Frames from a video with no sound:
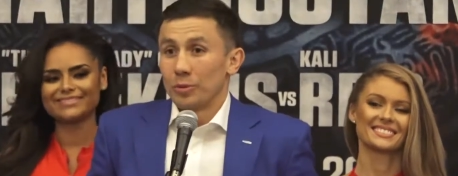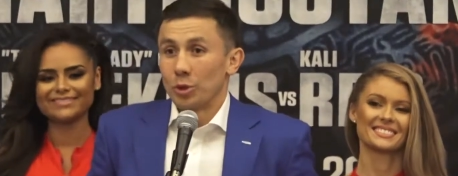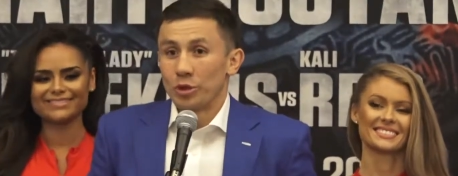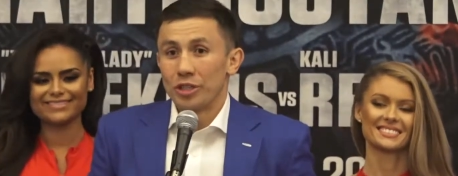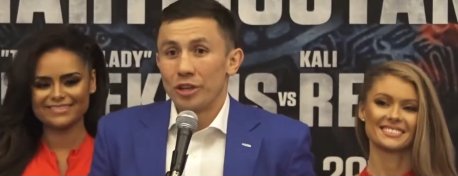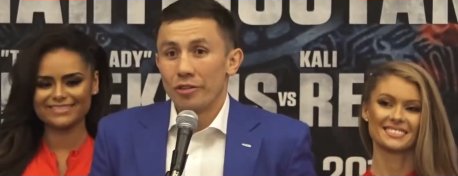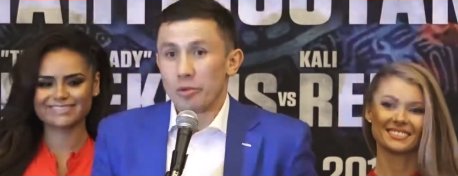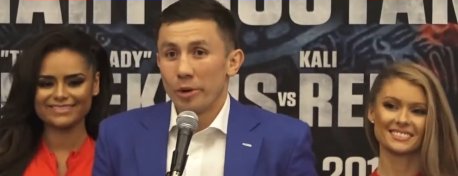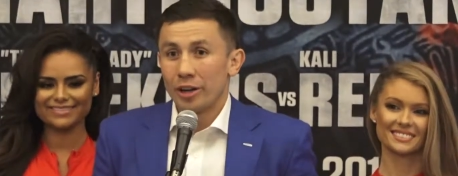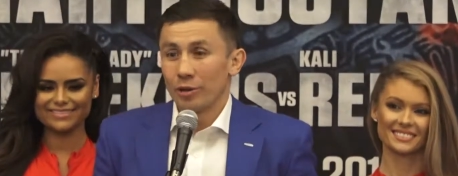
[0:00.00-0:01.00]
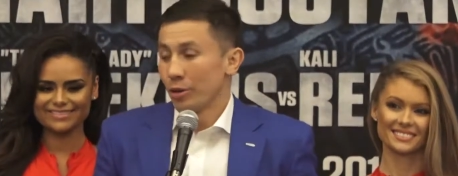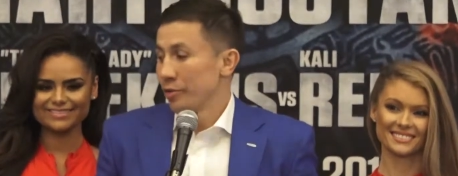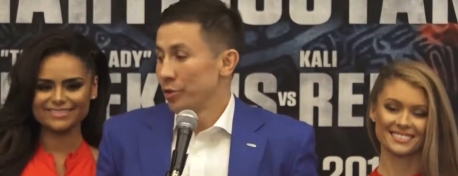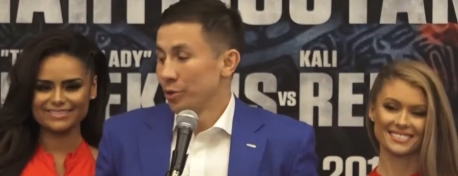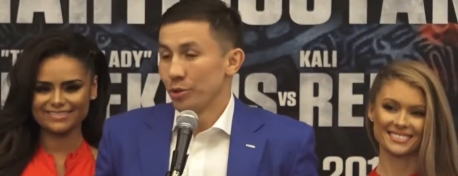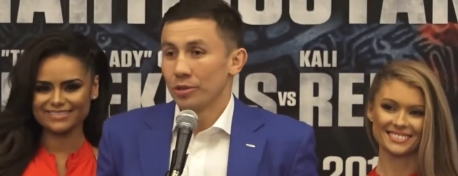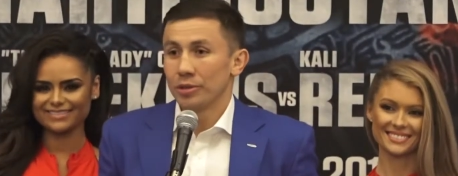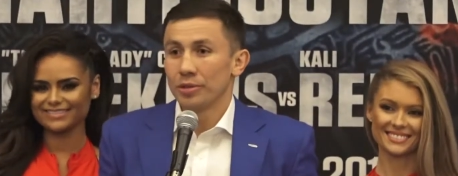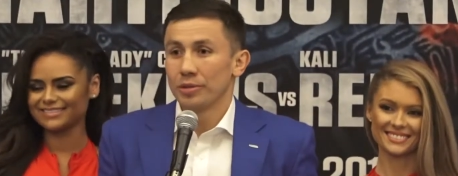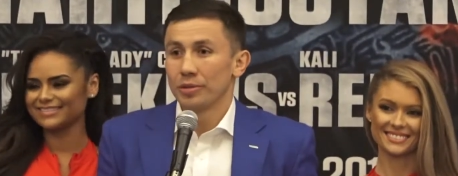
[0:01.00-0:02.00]
Speaker 1: Good to see you, everybody. Good afternoon.
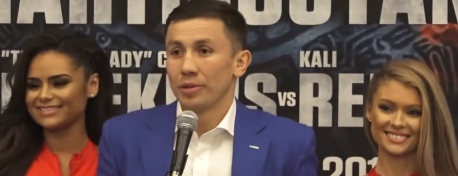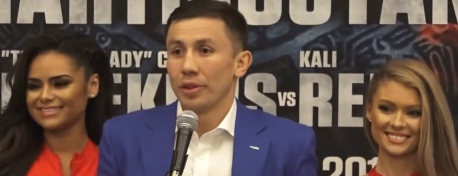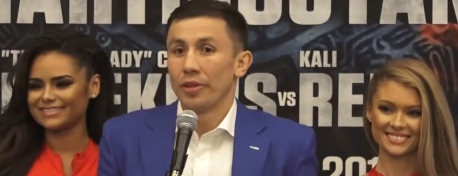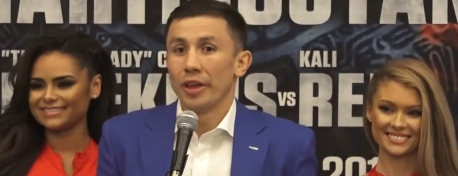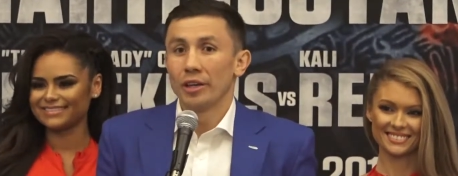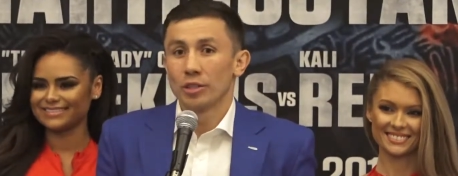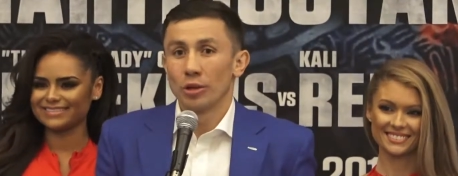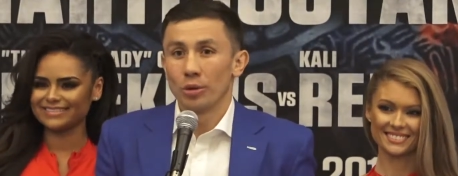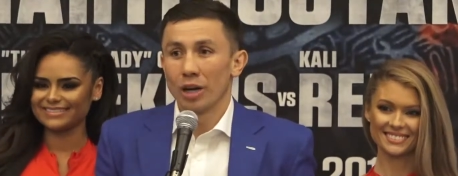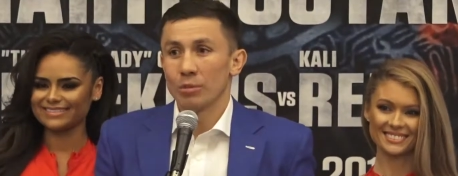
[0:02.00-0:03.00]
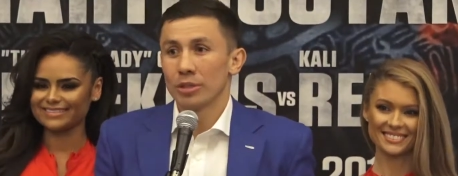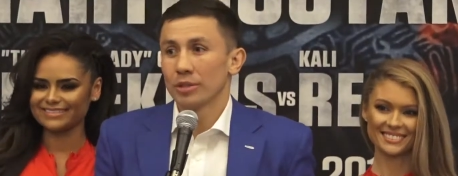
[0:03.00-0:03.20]
Thanks for coming